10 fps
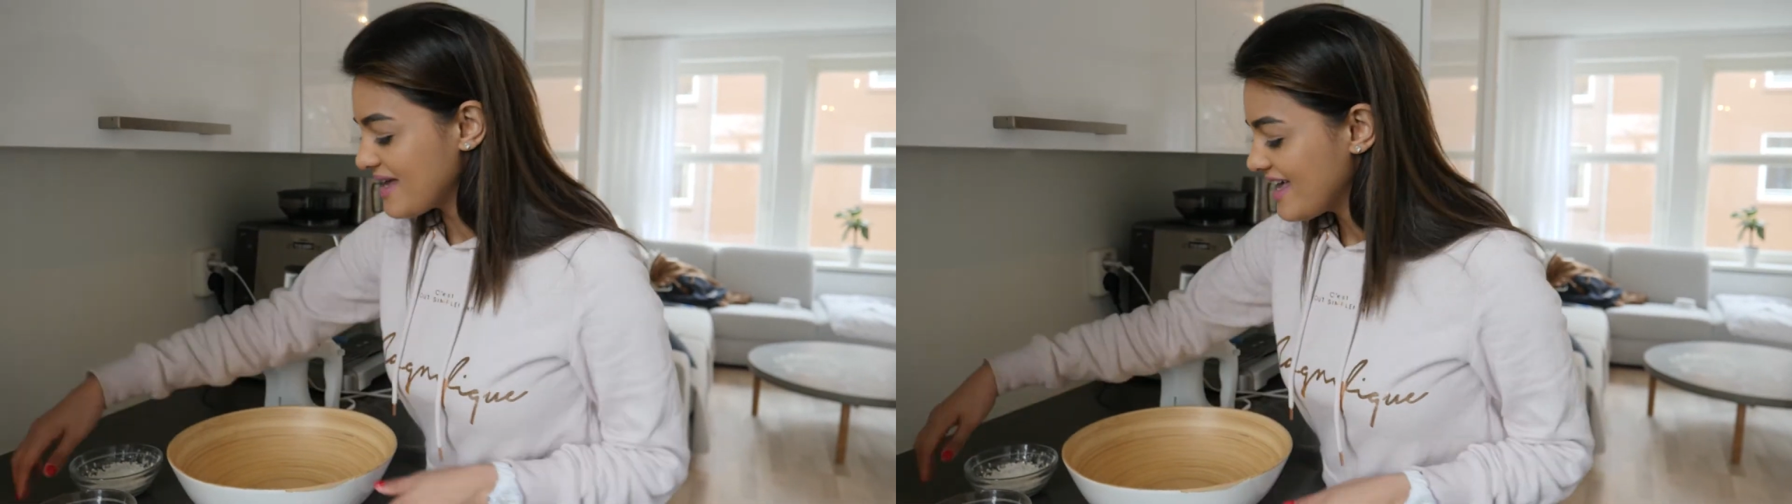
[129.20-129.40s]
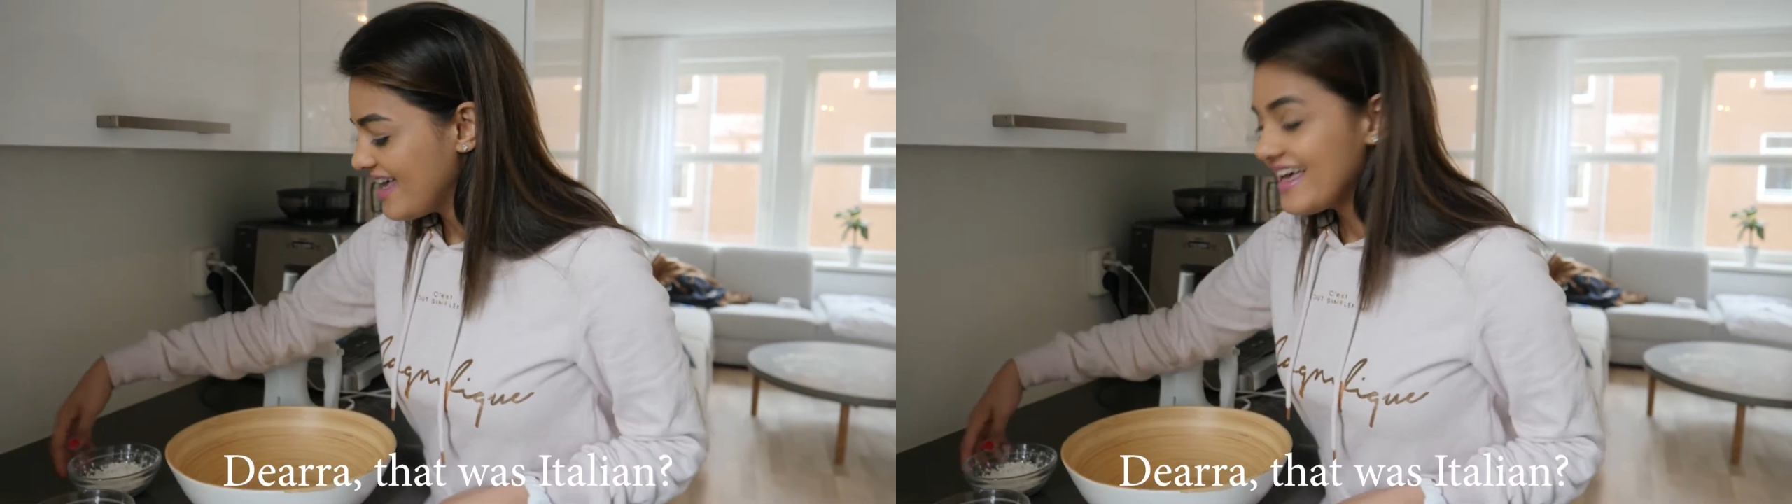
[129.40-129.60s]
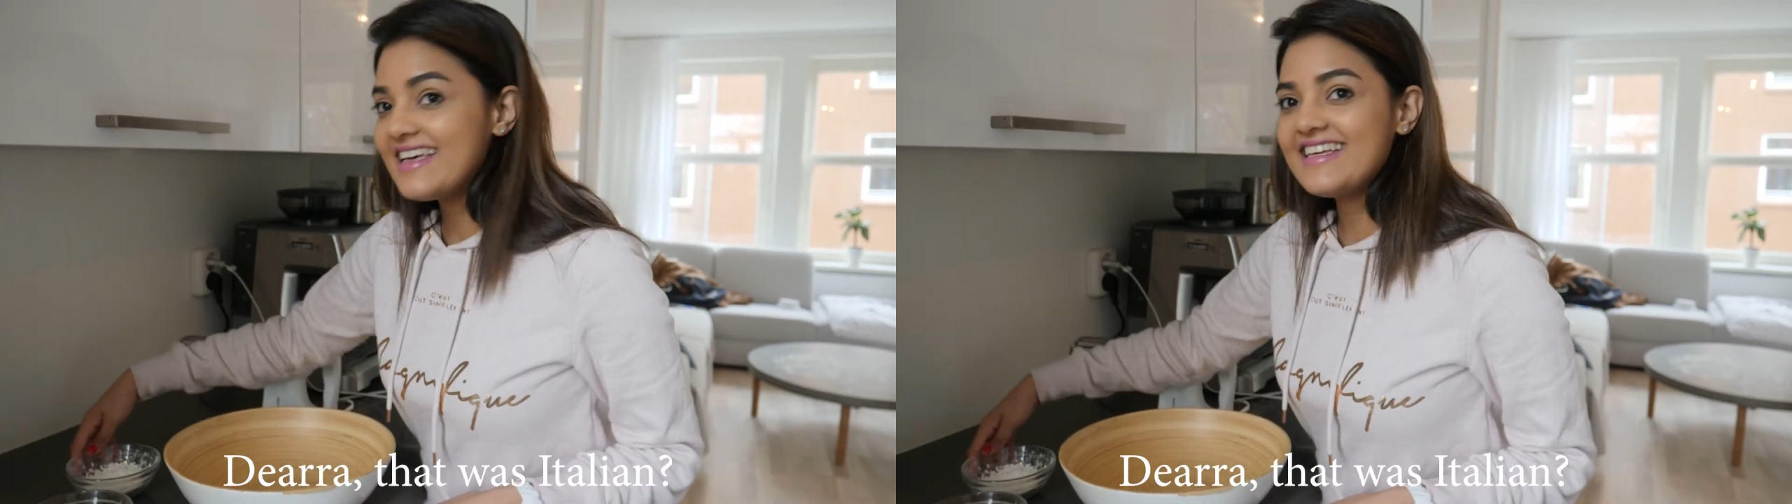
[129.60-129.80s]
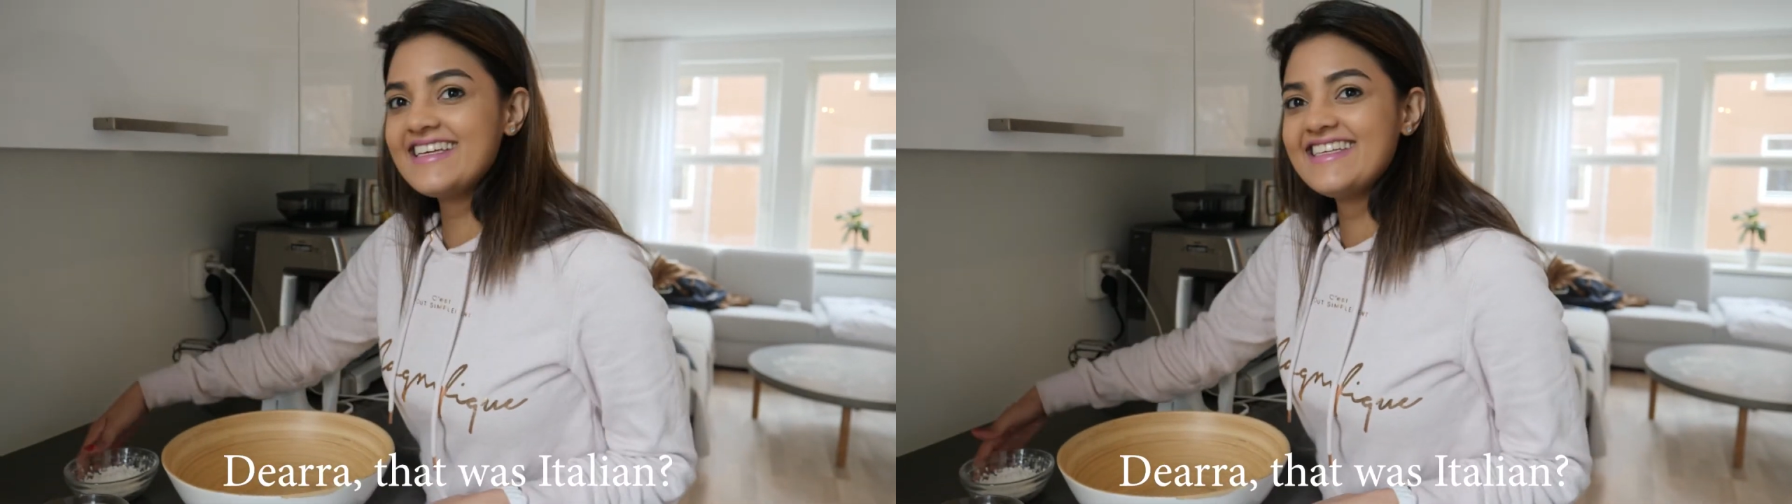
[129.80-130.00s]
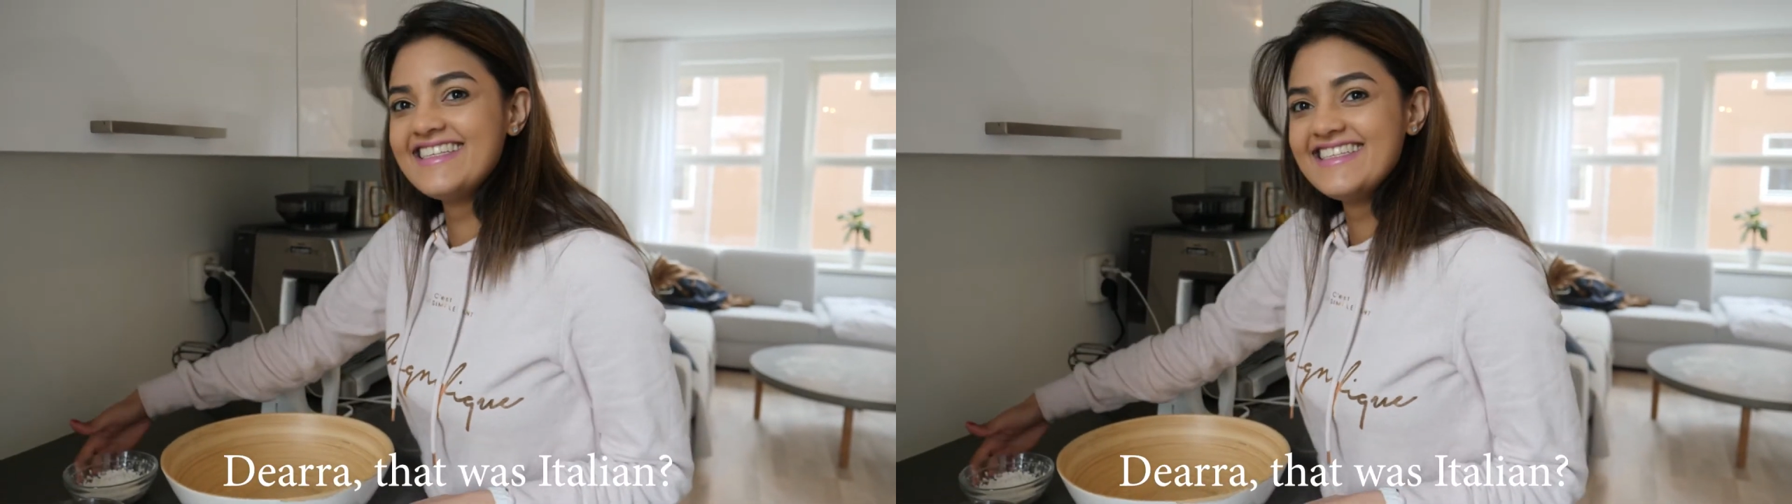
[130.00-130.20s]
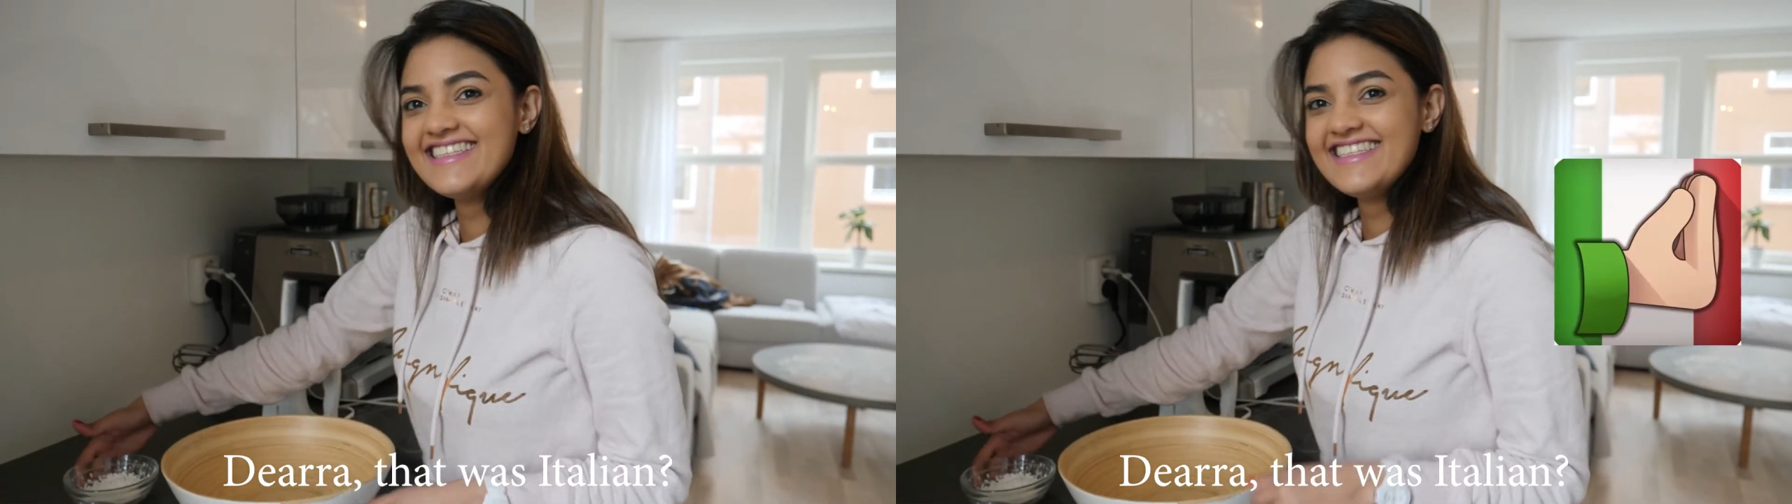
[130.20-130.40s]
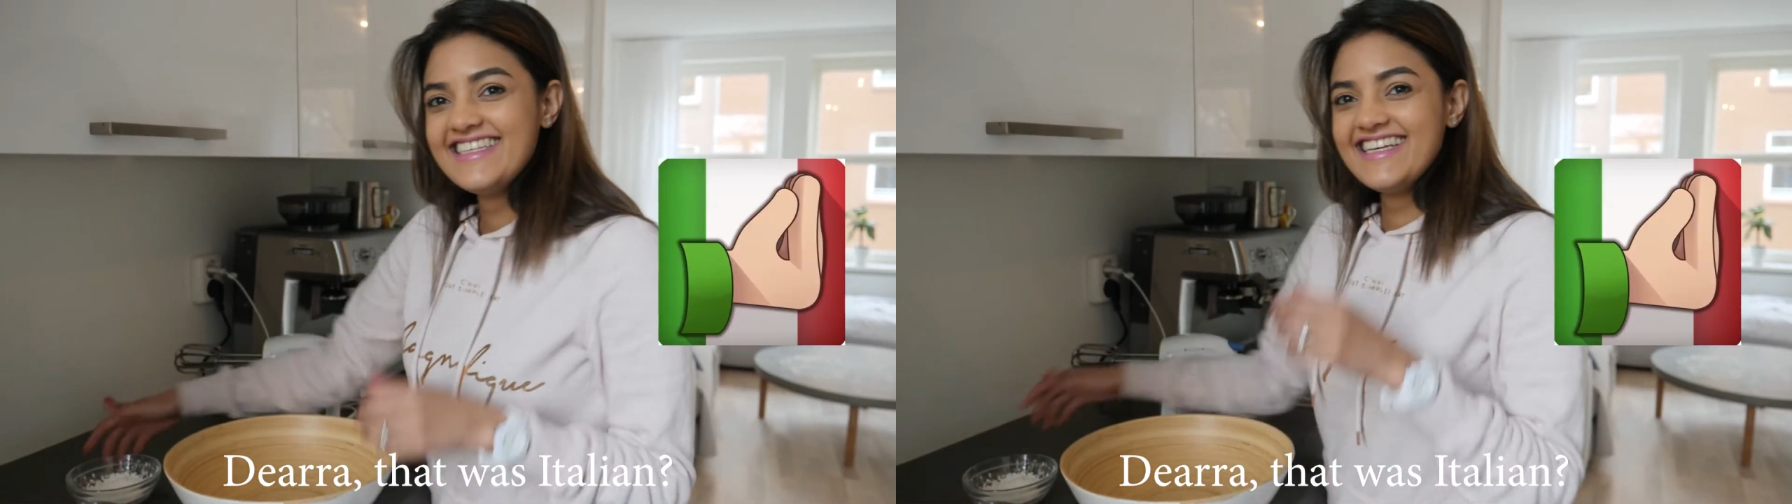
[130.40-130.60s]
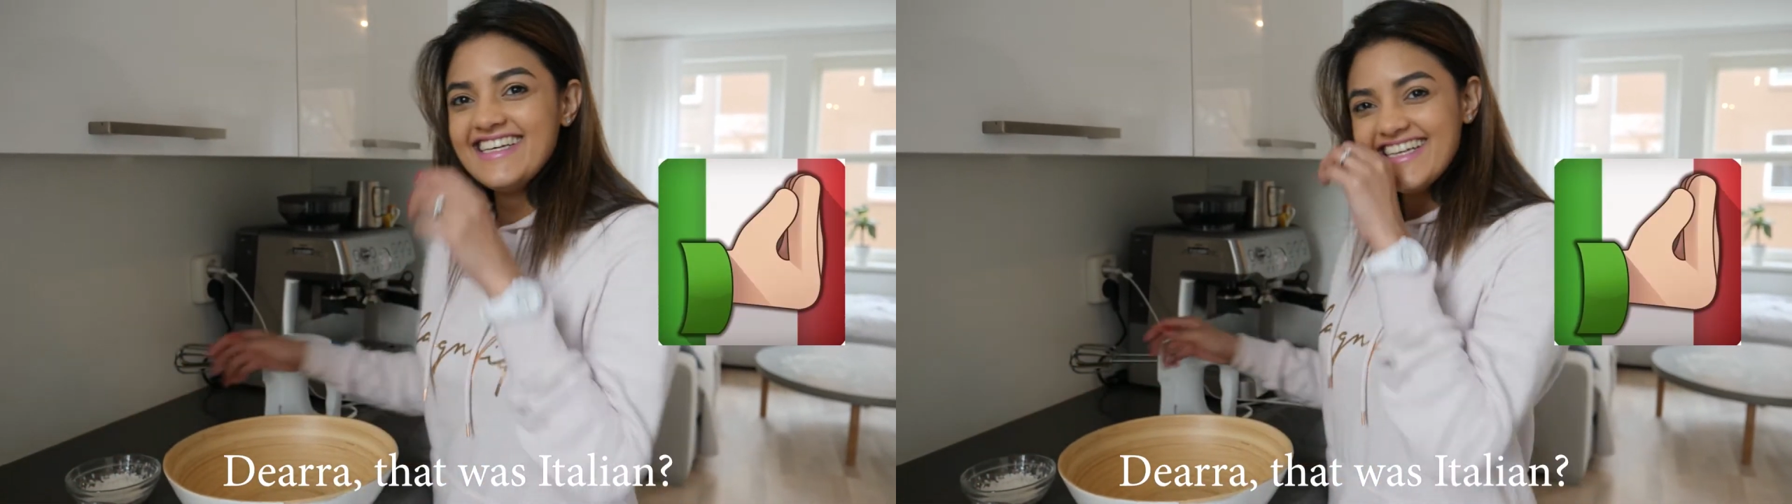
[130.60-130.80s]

Dearra, that's Italian.